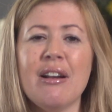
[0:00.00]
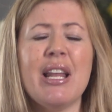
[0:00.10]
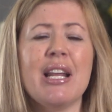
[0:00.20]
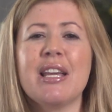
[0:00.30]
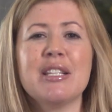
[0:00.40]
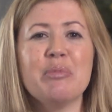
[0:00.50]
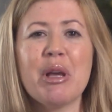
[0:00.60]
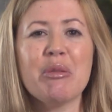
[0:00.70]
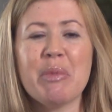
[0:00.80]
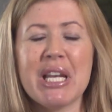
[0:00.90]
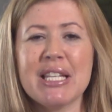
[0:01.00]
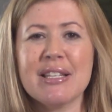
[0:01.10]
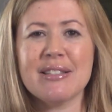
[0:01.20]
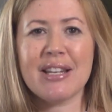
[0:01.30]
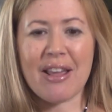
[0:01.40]
and I get to play with my
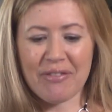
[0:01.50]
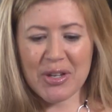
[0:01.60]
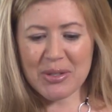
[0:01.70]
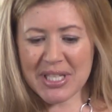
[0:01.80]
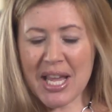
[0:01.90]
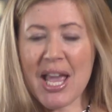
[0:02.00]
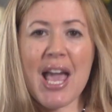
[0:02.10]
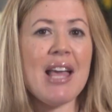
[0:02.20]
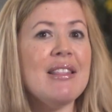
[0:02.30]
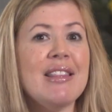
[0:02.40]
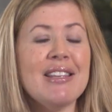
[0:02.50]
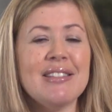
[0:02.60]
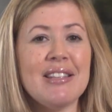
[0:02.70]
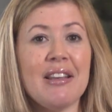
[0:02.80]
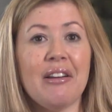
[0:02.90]
nieces and nephews. And
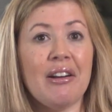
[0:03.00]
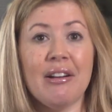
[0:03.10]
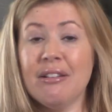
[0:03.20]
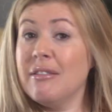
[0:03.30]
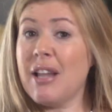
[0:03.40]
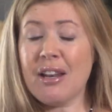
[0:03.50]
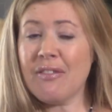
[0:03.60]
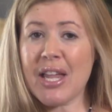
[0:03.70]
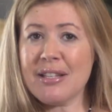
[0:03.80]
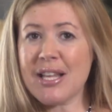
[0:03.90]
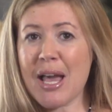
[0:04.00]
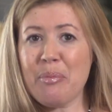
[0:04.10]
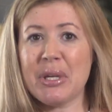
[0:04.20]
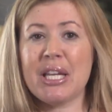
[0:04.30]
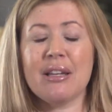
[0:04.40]
this year, none of that is
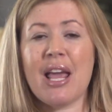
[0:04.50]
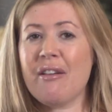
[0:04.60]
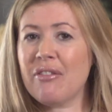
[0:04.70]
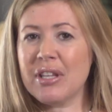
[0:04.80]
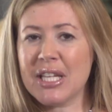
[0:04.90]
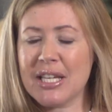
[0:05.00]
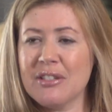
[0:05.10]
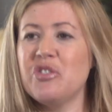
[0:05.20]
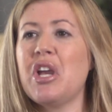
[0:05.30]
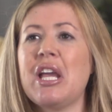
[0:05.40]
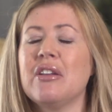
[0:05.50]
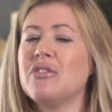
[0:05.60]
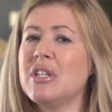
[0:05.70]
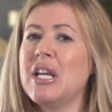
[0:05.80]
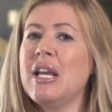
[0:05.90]
happening. Everything has
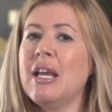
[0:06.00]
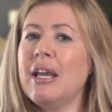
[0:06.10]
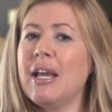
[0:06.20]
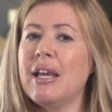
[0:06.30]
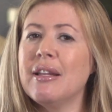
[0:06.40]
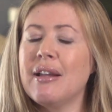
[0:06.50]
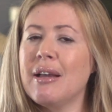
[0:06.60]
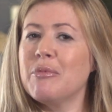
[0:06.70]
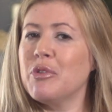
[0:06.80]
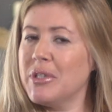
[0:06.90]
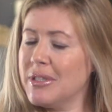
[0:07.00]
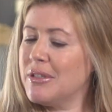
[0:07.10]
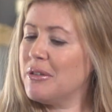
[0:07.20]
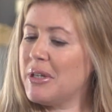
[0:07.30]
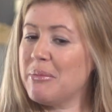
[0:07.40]
changed. And I'm going
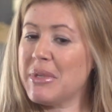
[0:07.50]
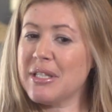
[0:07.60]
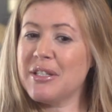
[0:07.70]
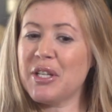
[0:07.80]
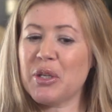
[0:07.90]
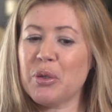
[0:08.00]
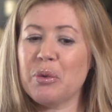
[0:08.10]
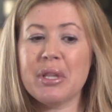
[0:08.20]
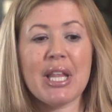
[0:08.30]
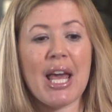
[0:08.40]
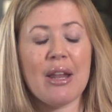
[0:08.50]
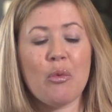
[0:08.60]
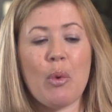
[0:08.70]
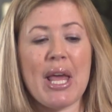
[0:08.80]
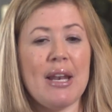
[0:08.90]
to admit to you
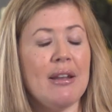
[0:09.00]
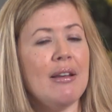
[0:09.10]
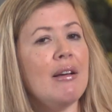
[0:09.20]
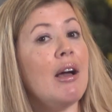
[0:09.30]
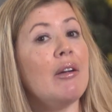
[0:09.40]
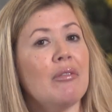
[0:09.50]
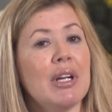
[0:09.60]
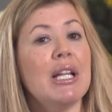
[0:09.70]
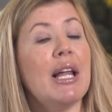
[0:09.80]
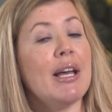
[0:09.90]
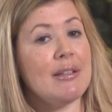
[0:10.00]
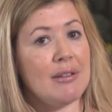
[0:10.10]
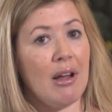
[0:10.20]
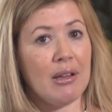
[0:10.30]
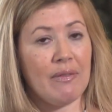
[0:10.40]
that when I
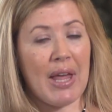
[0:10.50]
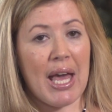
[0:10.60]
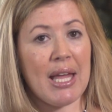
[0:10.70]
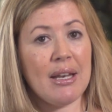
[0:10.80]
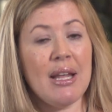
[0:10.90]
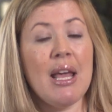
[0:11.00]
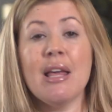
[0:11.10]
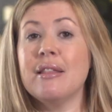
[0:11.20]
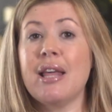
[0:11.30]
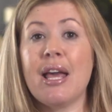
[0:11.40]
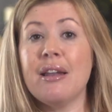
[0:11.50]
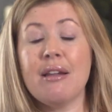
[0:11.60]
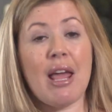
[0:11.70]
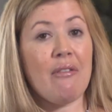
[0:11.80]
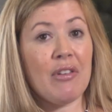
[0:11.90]
realized all of that,
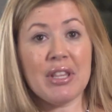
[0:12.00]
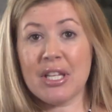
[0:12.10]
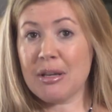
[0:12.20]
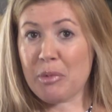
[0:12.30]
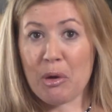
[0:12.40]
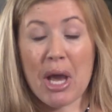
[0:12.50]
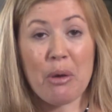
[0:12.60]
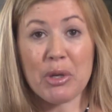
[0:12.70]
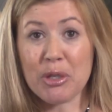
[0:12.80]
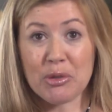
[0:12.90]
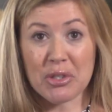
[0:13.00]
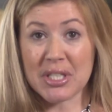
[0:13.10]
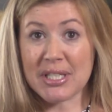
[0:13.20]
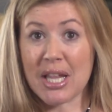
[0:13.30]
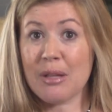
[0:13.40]
that everything about how we
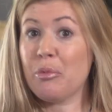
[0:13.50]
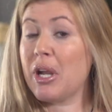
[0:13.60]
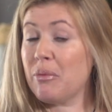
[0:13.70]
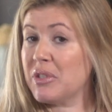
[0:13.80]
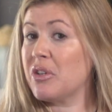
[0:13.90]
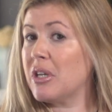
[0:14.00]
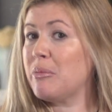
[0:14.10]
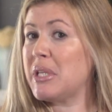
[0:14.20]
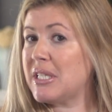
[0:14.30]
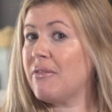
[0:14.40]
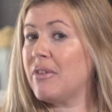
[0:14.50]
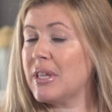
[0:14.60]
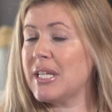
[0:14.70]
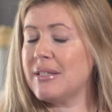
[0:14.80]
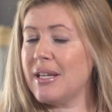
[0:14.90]
usually celebrate was going to be
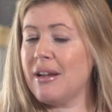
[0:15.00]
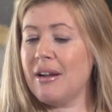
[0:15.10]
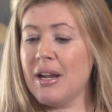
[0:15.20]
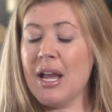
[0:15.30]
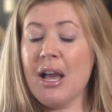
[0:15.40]
different this year,